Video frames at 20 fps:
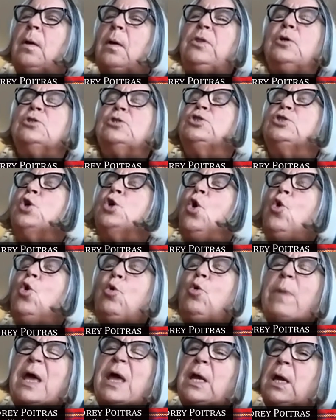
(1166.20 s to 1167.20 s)
so
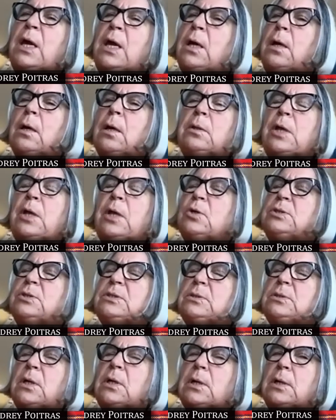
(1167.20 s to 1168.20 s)

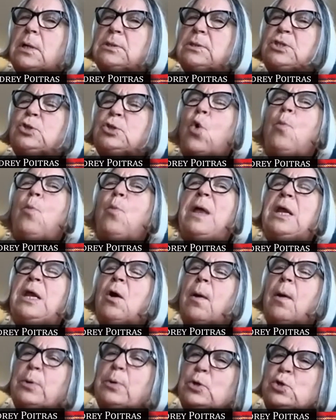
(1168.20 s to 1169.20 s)
many
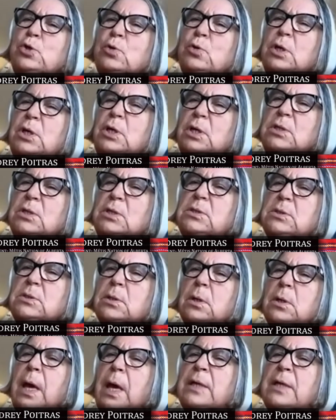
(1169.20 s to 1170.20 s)
opportunities
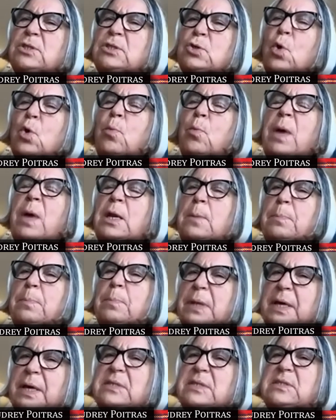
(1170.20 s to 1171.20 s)
and so many
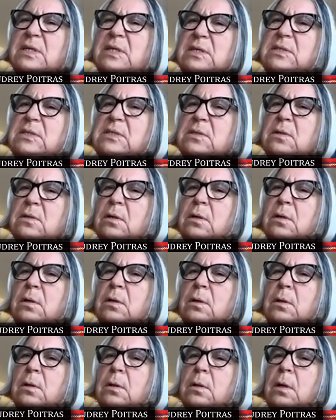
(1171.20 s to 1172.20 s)
places
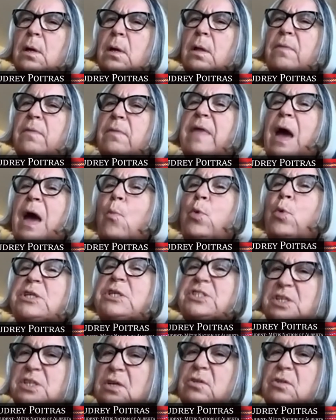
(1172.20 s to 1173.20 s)
that we
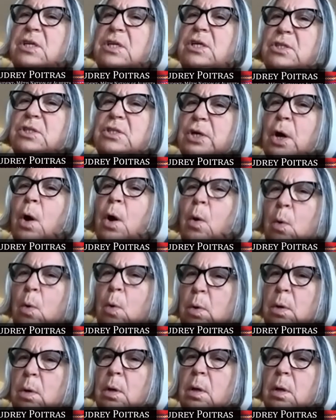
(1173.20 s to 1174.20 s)
still need to go.
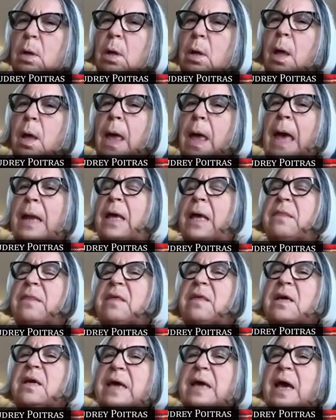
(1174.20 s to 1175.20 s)
And I think
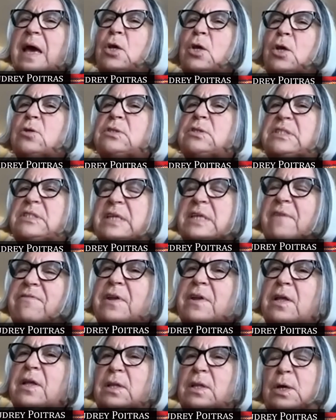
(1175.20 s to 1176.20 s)
Daniels
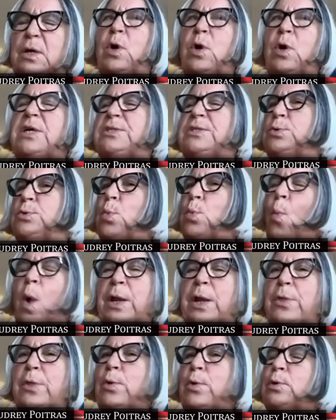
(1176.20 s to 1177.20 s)
definitely was one of
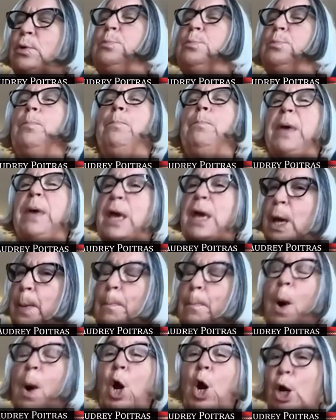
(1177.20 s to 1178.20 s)
those big
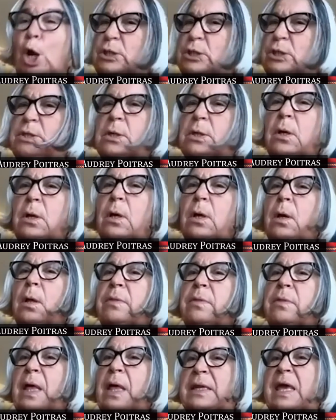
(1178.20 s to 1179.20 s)
marks
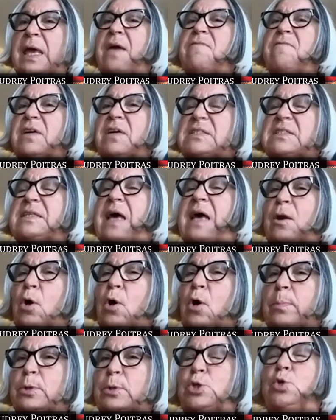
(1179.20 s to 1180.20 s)
that gave us that
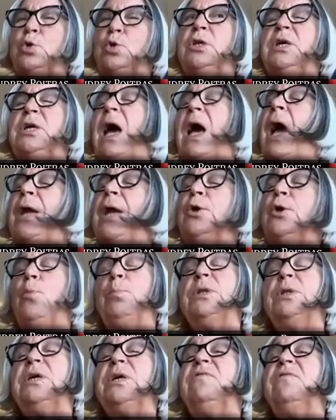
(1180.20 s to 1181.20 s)
opportunity. I don't
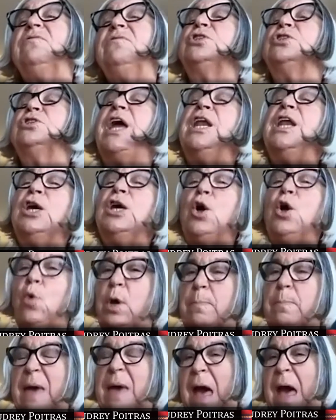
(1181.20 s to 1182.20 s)
believe there's any going
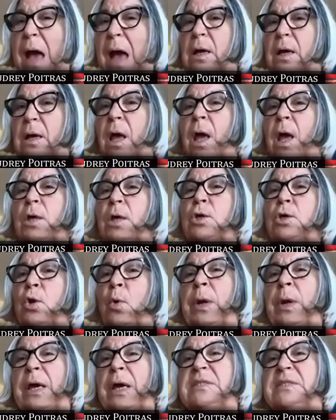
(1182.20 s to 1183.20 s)
back. And
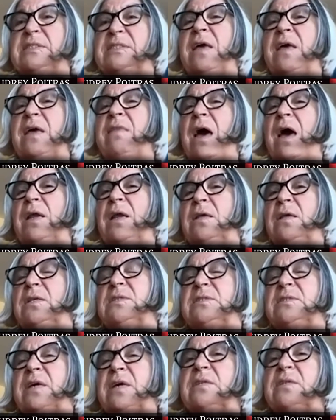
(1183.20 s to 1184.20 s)
I say that in the
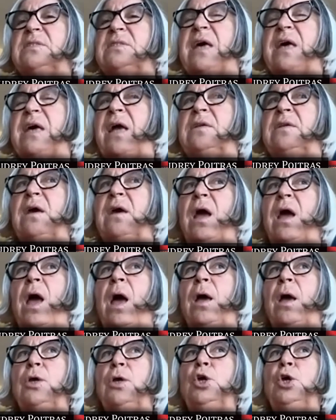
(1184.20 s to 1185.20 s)
sense that,
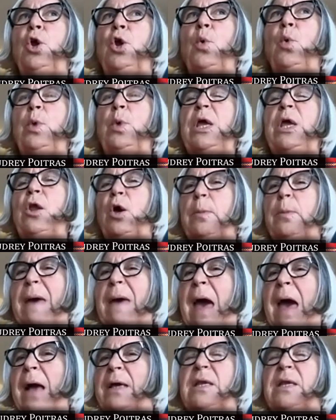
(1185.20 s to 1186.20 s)
we look
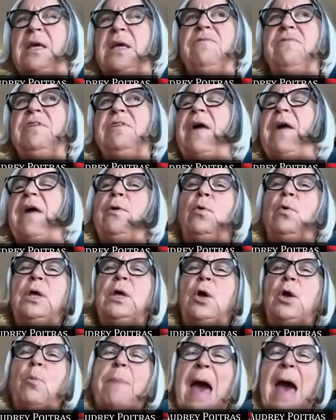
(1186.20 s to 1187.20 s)
back, and even if I only go
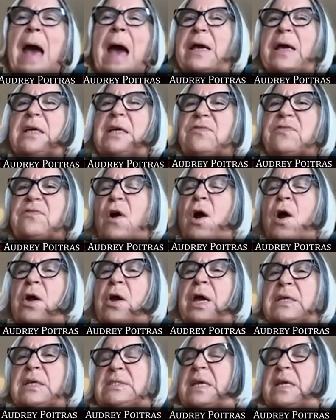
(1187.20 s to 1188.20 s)
back as far
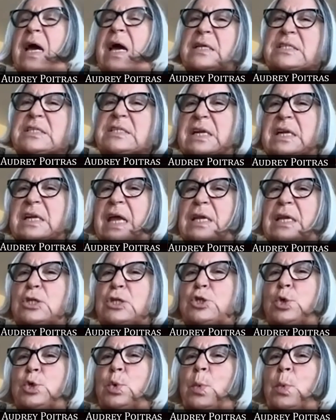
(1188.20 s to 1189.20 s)
as
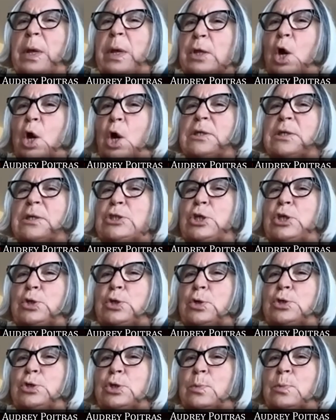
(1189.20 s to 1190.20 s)
1982 when the
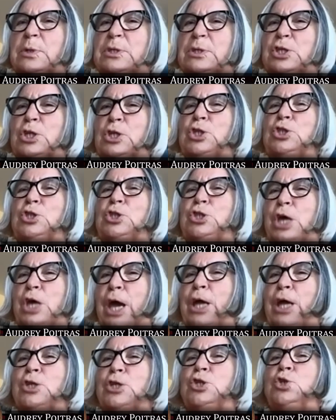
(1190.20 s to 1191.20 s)
Constitution was
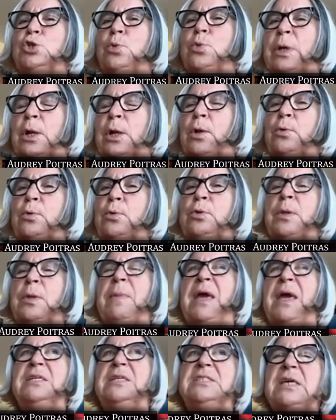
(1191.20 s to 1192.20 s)
changed to include the
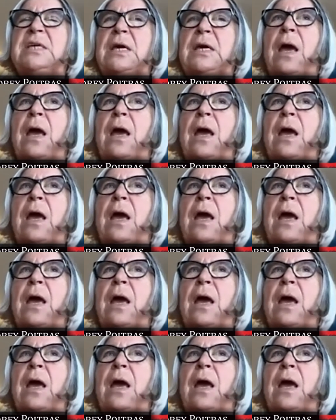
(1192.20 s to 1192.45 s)
Métis,